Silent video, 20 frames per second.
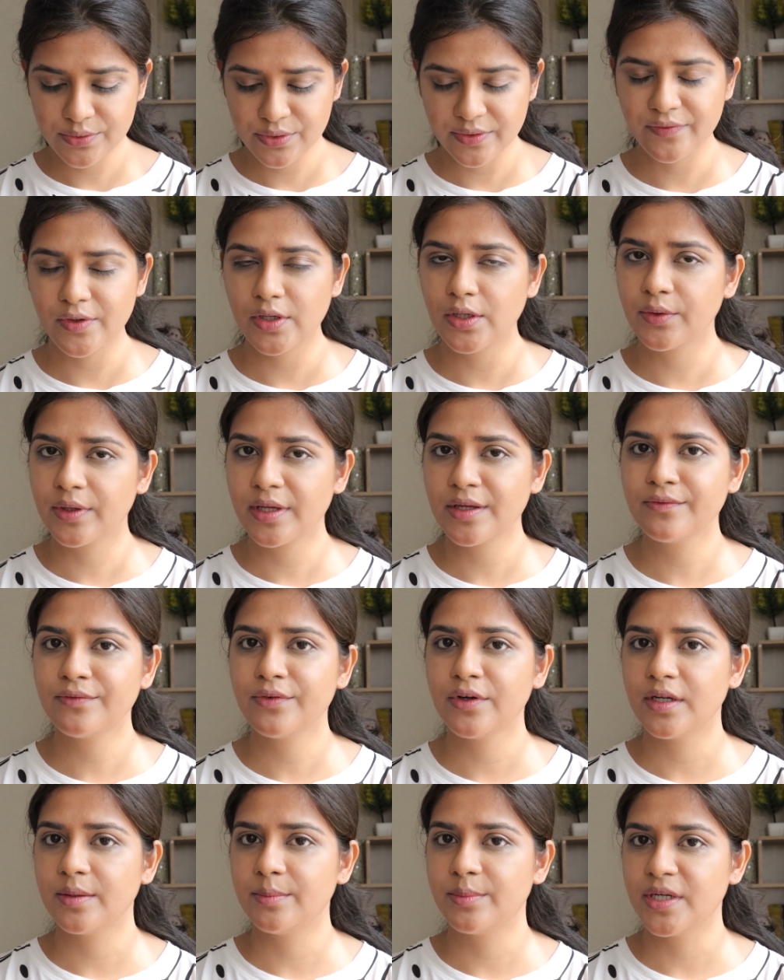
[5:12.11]
So if you're looking
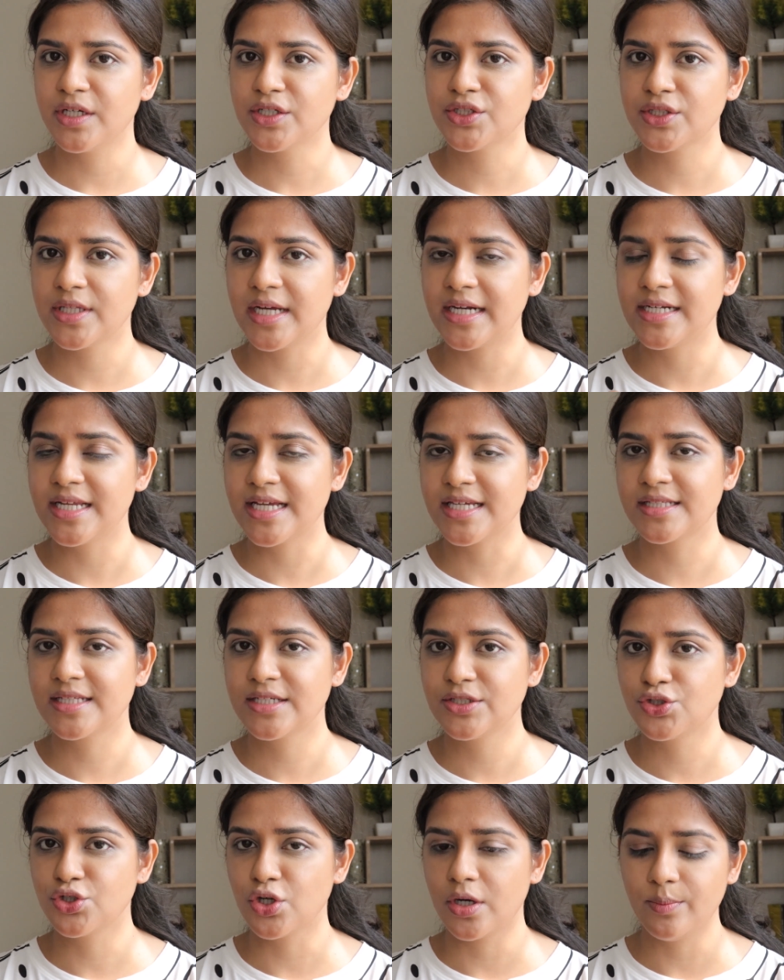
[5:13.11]
for a brush that does
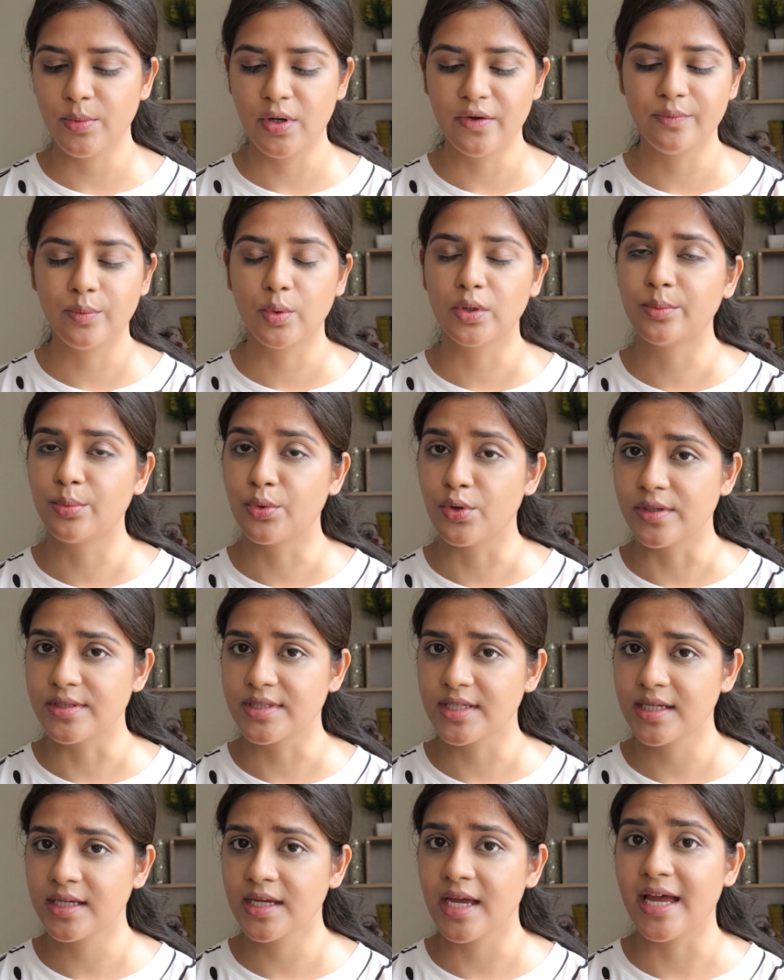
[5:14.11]
the job of both
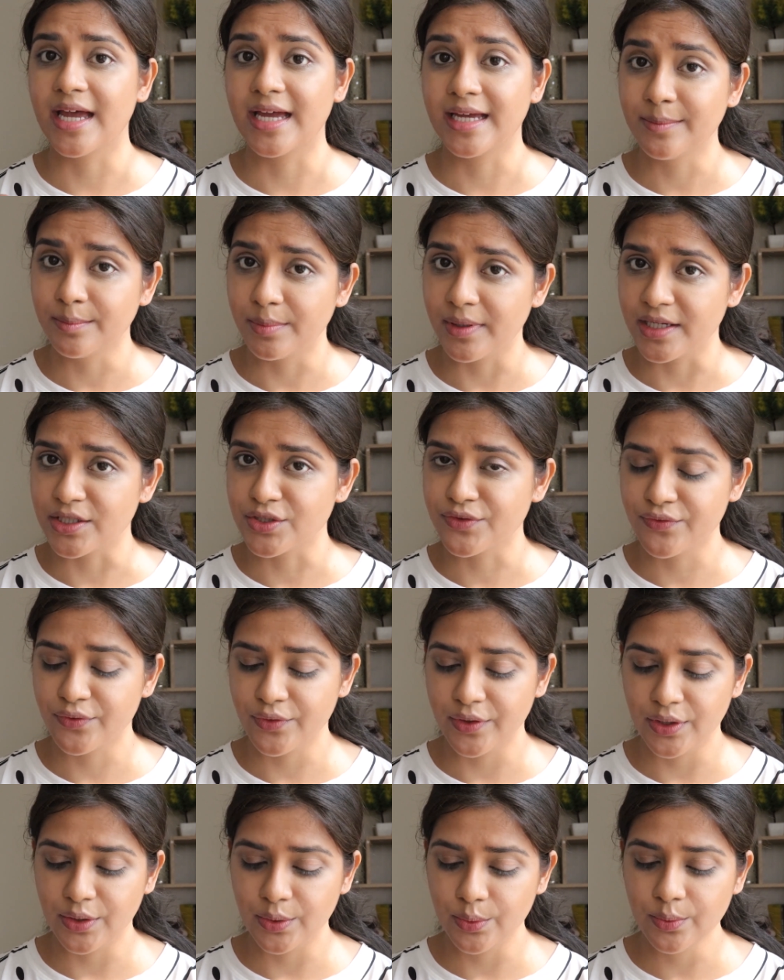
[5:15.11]
bronzing and blush
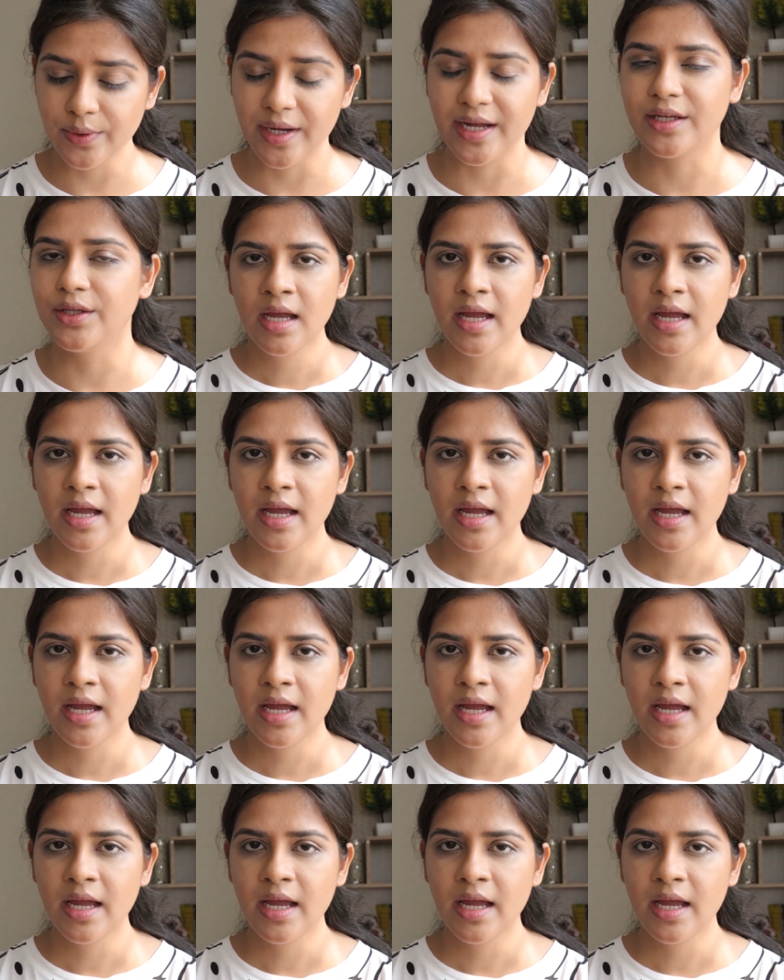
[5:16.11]
for you,